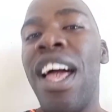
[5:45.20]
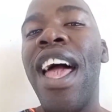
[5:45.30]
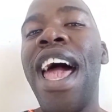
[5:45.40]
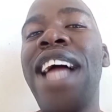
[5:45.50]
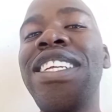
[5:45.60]

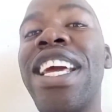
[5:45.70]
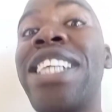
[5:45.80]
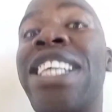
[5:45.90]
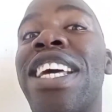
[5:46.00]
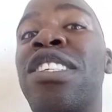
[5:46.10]
And
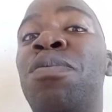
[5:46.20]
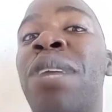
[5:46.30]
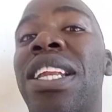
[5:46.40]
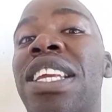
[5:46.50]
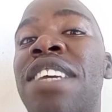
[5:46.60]
it is
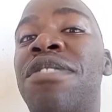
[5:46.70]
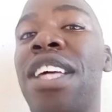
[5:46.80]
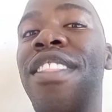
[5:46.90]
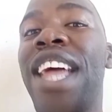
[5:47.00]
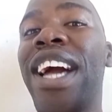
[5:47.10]
believed
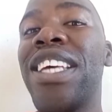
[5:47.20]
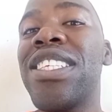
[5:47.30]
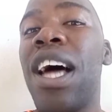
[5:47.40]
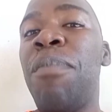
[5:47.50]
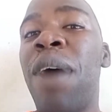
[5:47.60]
there is
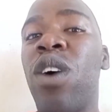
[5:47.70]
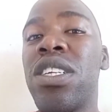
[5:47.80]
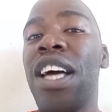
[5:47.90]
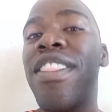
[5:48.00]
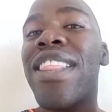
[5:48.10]
about
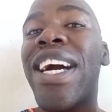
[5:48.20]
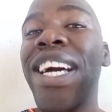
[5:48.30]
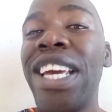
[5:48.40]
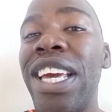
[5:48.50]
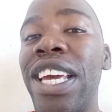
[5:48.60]

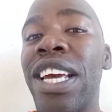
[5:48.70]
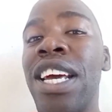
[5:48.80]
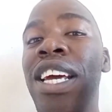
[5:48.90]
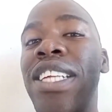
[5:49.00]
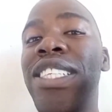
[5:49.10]
three
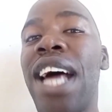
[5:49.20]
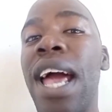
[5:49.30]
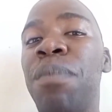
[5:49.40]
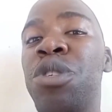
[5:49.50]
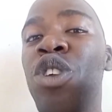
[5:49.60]

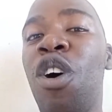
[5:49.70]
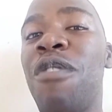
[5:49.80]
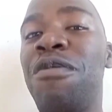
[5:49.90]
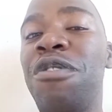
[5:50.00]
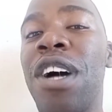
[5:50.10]
types of,
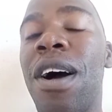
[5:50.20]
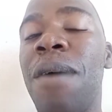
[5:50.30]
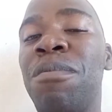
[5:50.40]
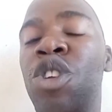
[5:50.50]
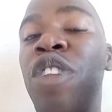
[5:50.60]

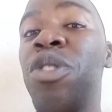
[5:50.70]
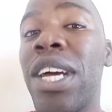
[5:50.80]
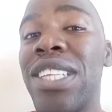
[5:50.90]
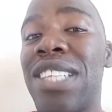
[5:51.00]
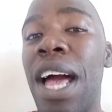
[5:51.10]
not
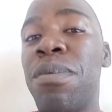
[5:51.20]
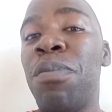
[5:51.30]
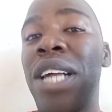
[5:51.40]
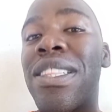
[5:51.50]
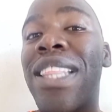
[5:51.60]
three types,
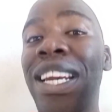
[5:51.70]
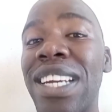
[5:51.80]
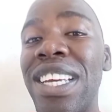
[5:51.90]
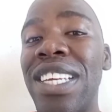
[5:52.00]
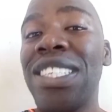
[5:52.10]
but
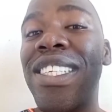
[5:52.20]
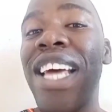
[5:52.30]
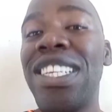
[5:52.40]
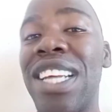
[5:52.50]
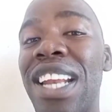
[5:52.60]
three
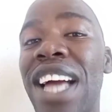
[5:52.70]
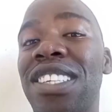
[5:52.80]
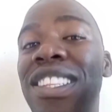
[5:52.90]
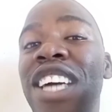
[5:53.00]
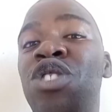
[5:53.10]
satellites
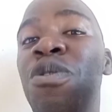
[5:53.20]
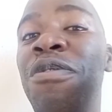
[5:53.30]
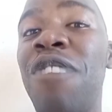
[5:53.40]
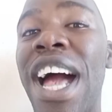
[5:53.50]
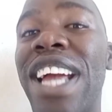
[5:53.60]
that you
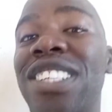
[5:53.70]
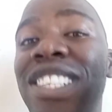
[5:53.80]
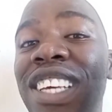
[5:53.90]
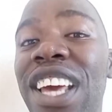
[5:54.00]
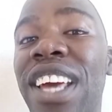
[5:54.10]
find here.